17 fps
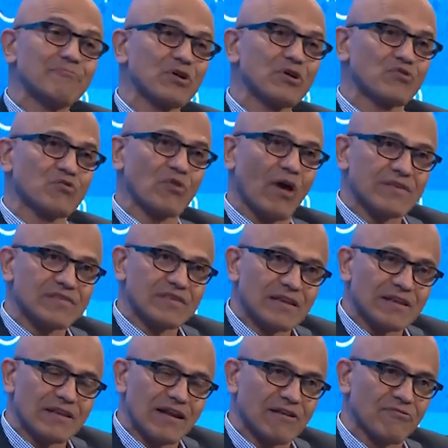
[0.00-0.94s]
because I
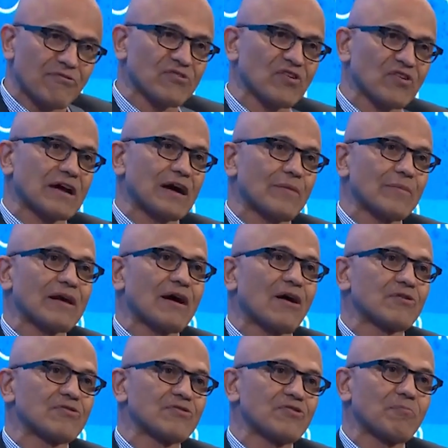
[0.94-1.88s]
think none of us are coming
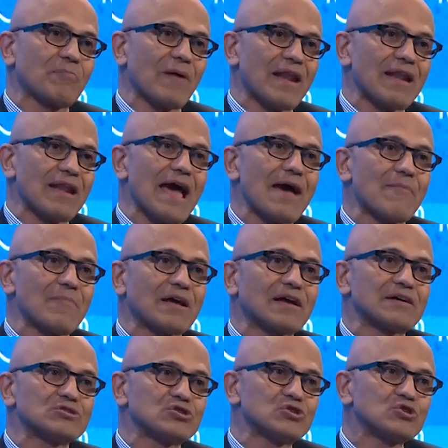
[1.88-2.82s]
out of this
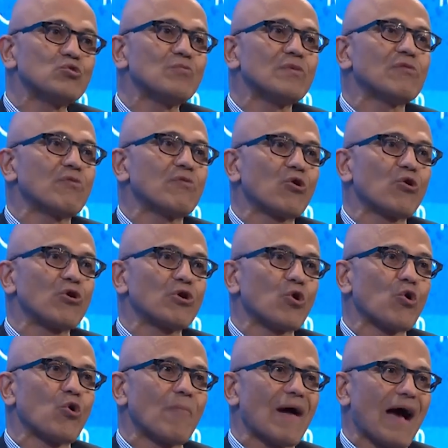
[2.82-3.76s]
pandemic assuming we're going
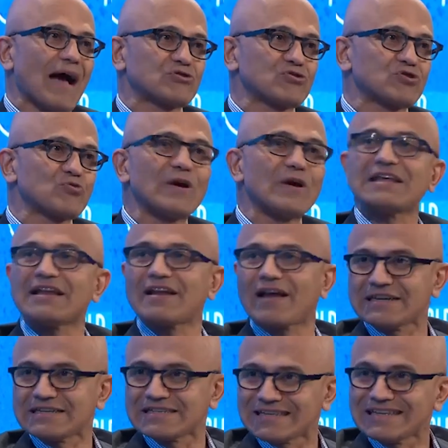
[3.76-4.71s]
to go back to twenty
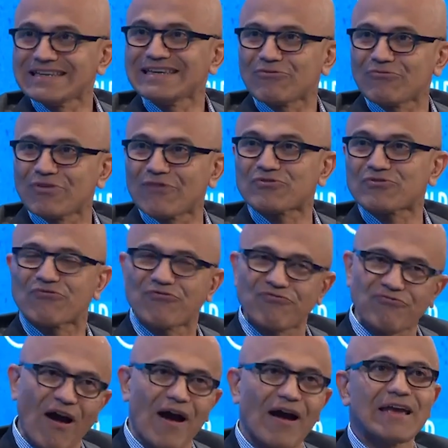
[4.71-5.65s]
nineteen. We have to
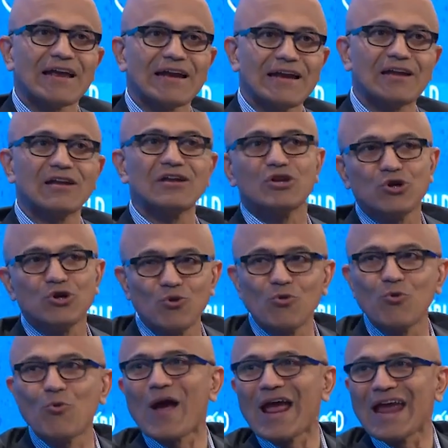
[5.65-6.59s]
find a
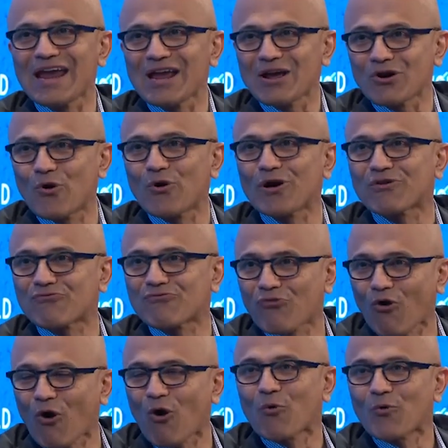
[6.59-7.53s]
new way going
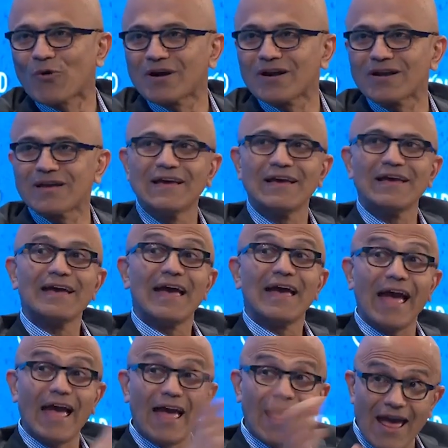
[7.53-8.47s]
forward.
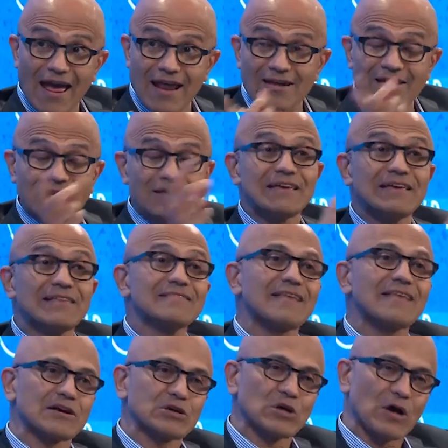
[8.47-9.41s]
And
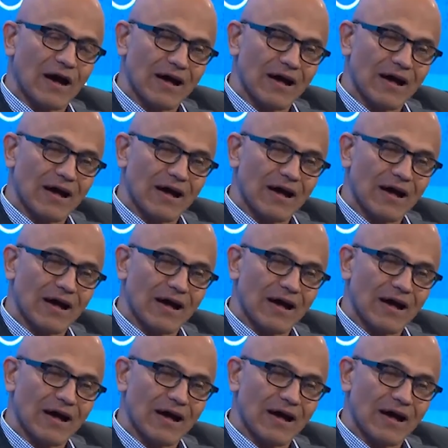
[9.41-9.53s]
in that